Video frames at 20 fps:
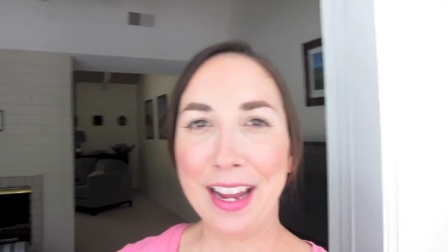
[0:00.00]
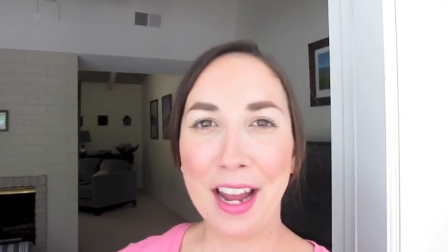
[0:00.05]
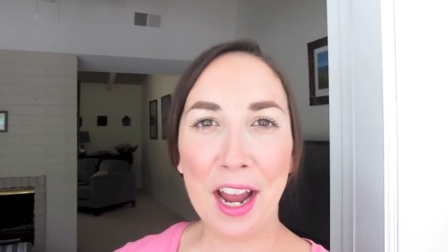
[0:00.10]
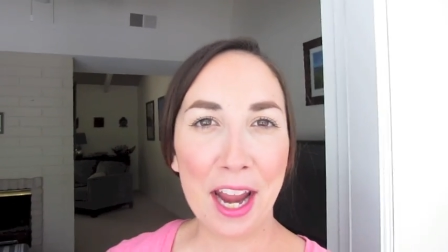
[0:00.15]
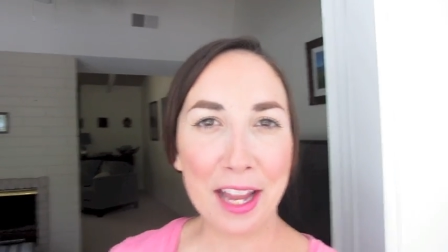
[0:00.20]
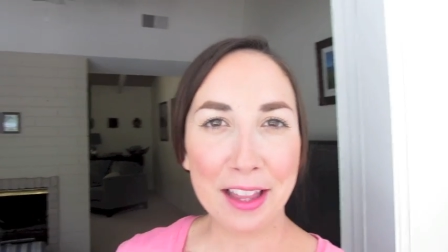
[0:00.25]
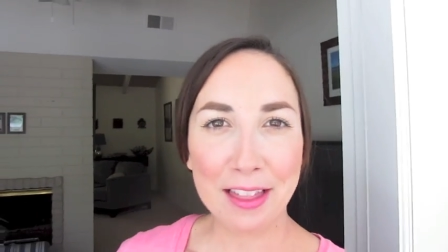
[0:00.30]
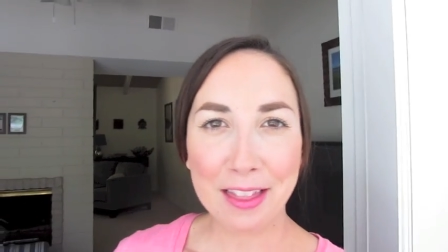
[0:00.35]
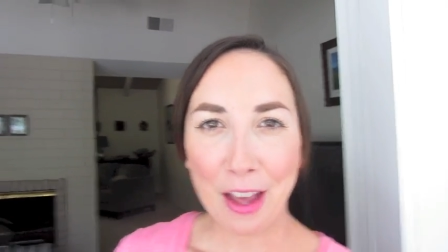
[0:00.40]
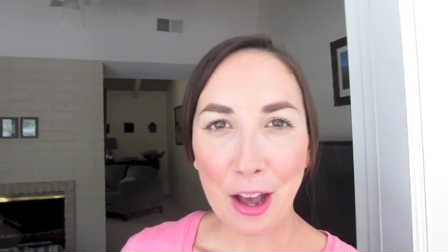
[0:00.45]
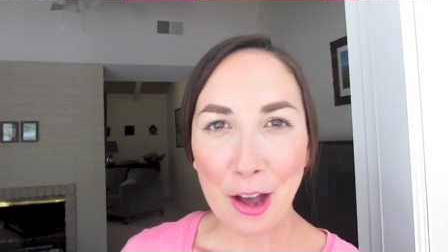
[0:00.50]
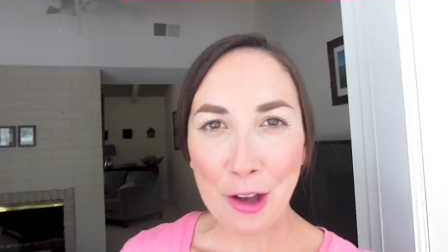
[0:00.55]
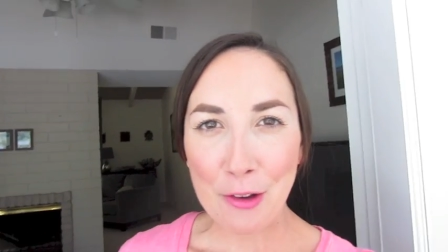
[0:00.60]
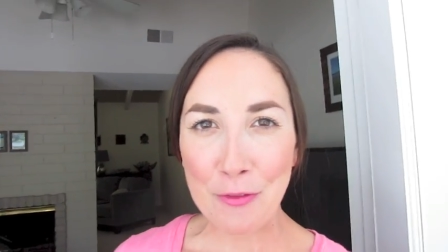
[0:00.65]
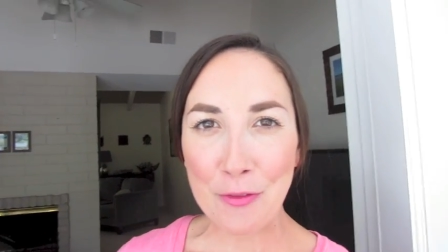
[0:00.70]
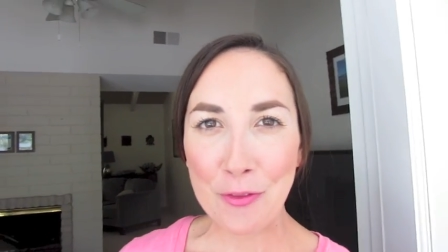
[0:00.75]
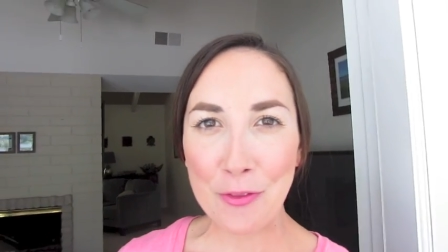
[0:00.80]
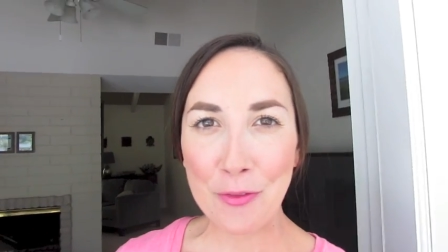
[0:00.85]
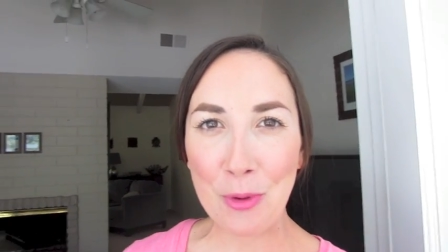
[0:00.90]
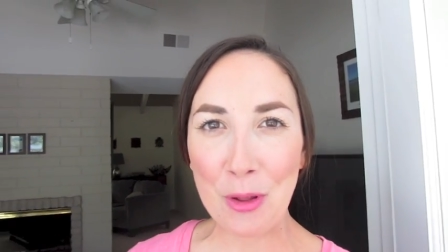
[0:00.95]
I
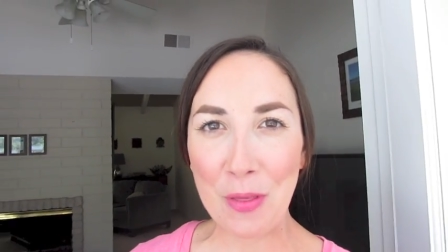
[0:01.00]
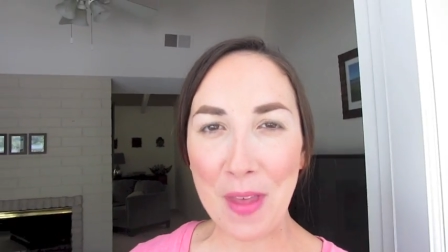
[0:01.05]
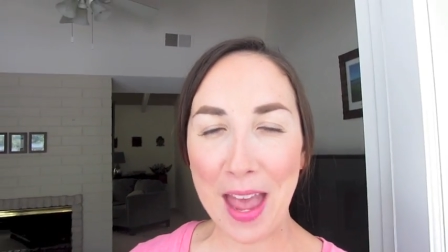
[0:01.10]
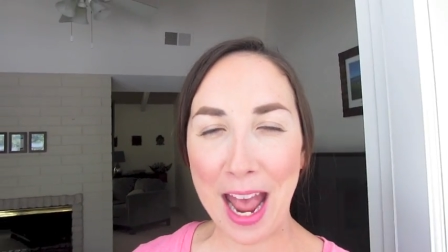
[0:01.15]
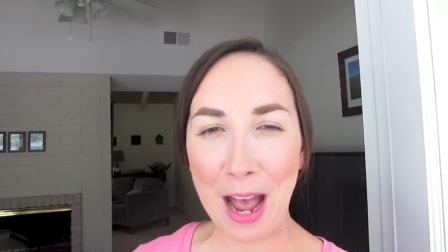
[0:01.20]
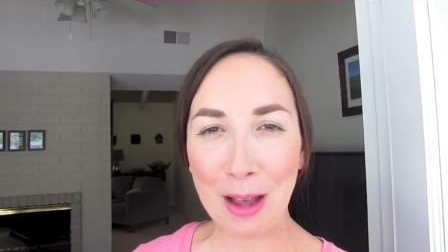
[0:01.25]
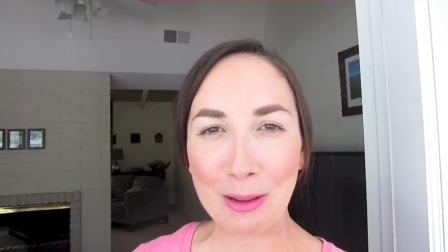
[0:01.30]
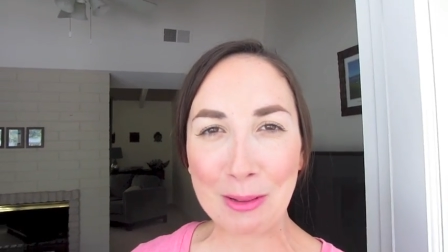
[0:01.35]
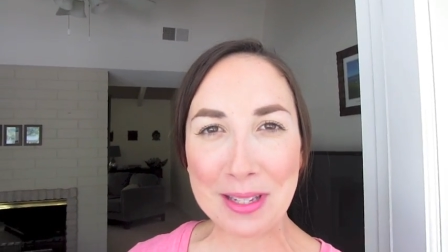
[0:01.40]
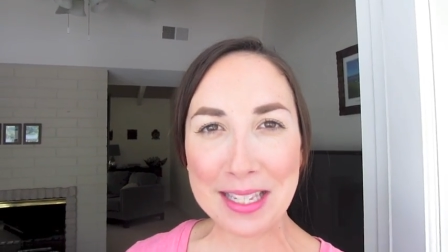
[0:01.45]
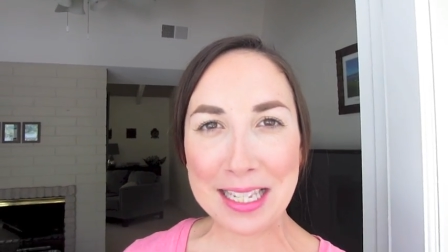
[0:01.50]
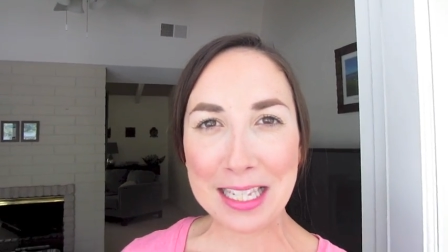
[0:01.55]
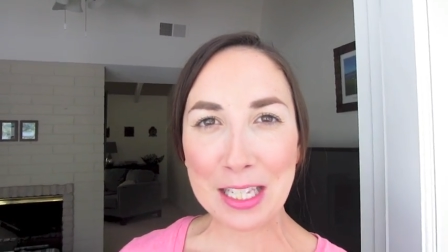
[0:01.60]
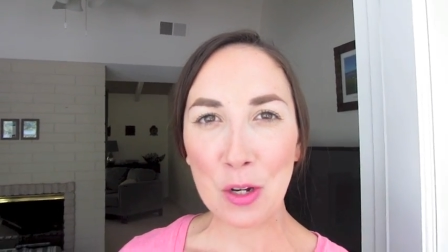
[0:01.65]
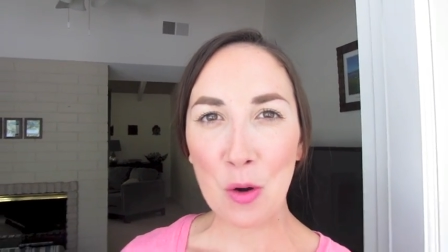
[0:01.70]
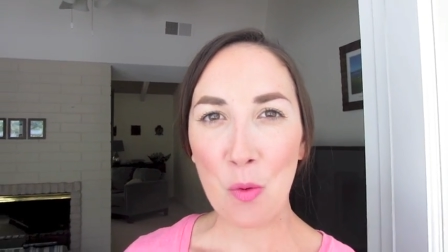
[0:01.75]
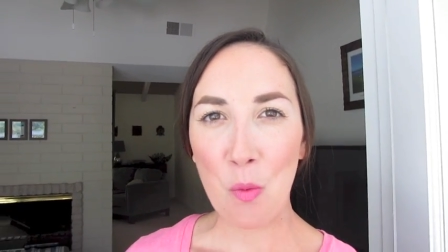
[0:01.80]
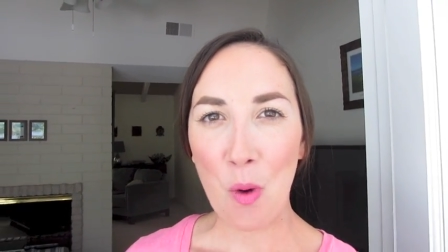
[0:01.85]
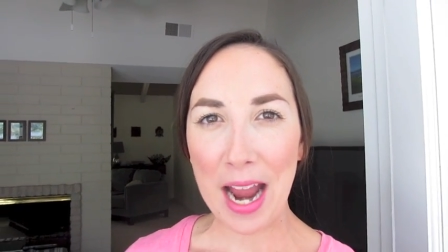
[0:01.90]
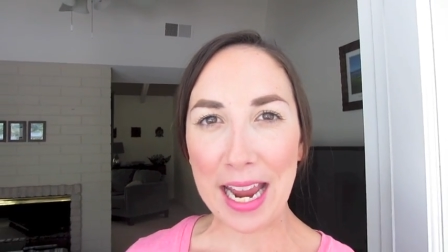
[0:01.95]
love when the house is
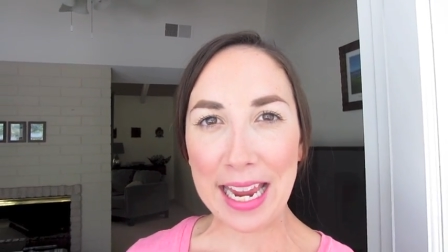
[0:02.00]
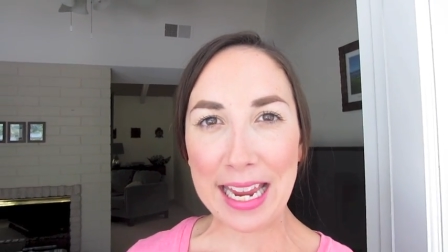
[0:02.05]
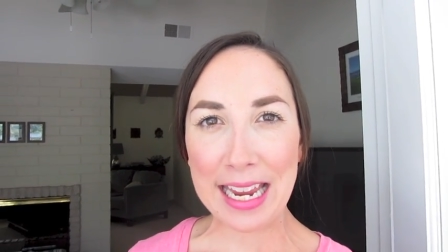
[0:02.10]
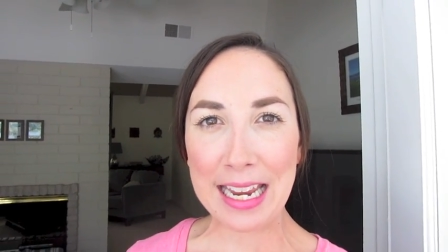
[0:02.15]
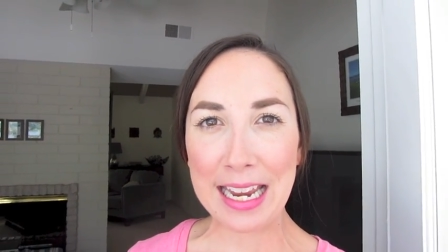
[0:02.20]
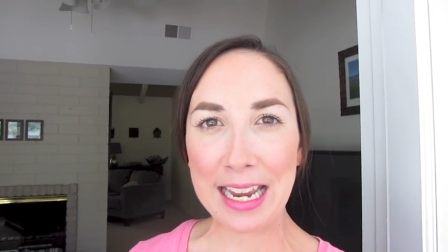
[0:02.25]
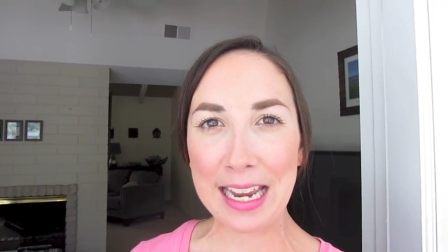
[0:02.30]
quiet